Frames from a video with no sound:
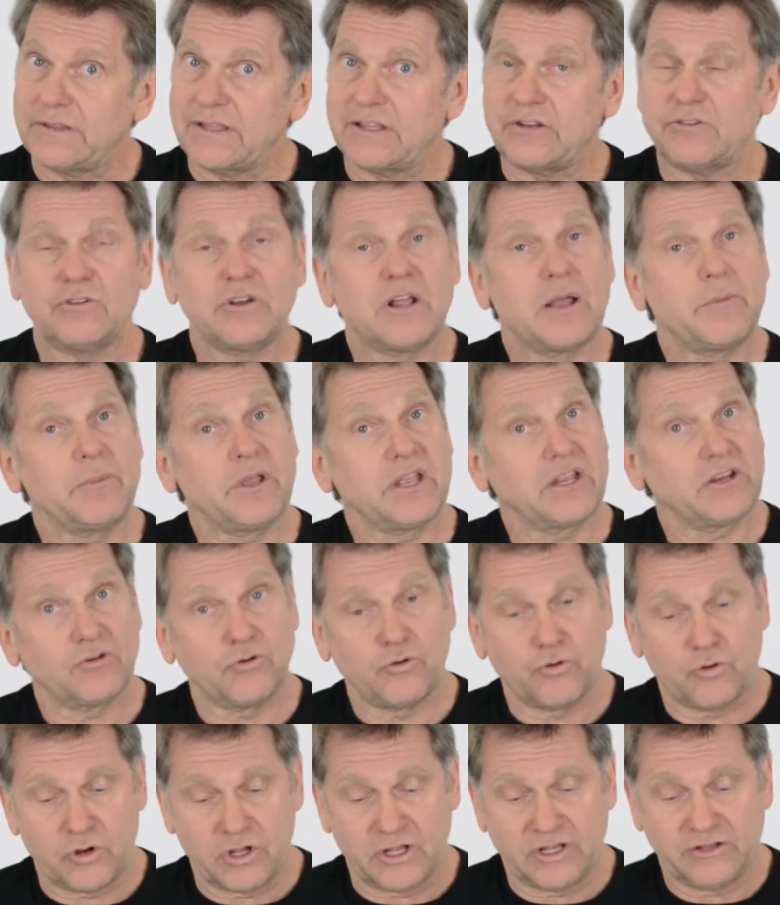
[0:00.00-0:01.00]
They do not make
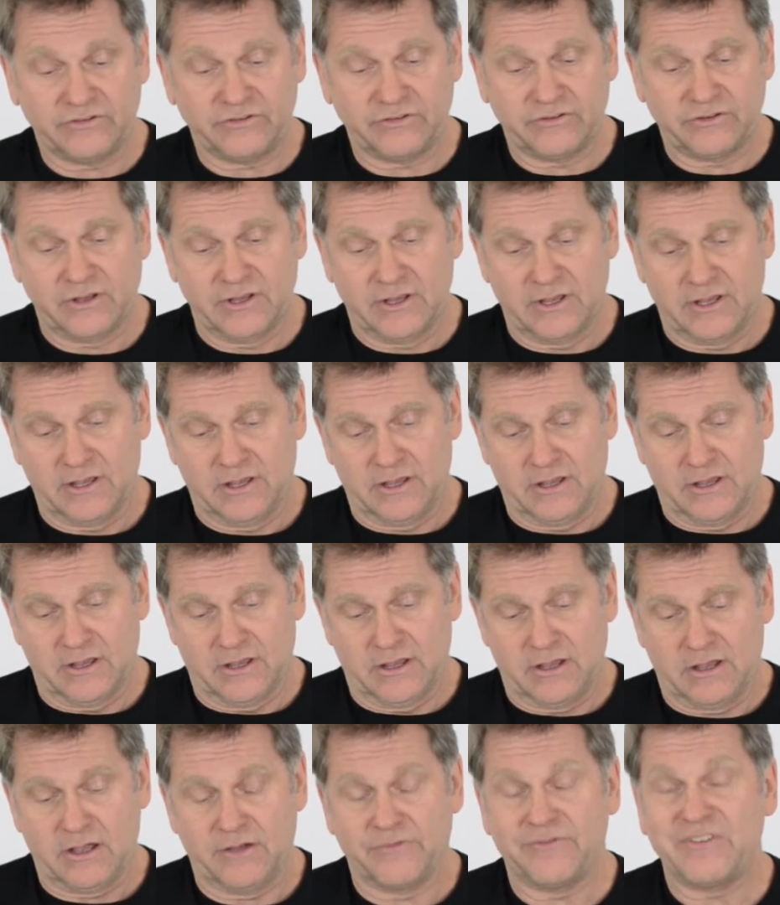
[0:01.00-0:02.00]
noise
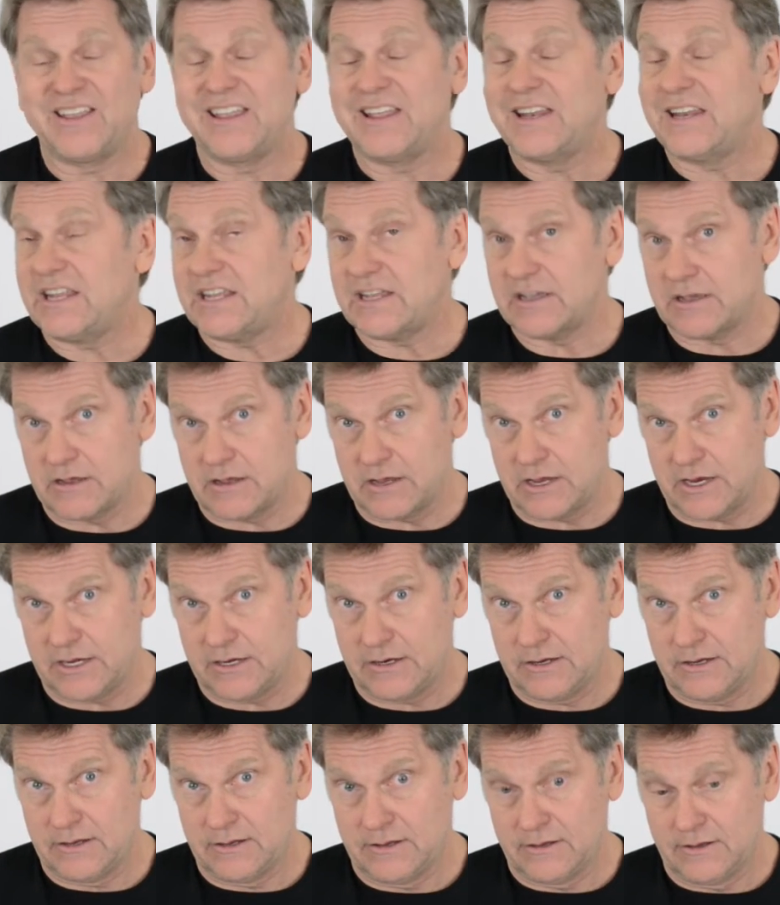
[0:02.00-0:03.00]
of any
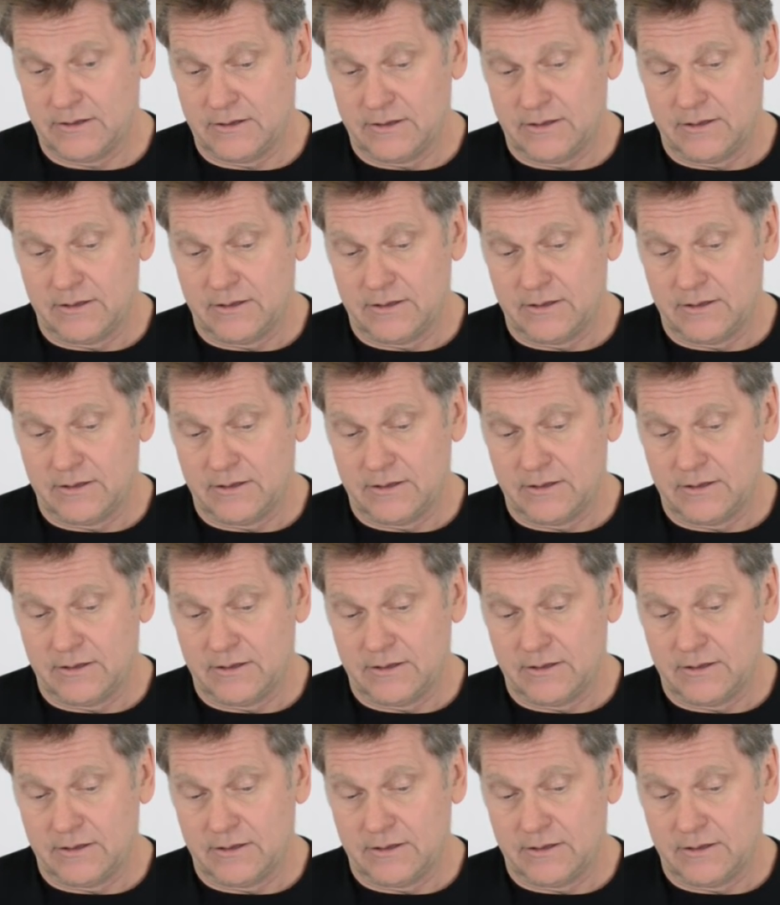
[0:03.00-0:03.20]
kind.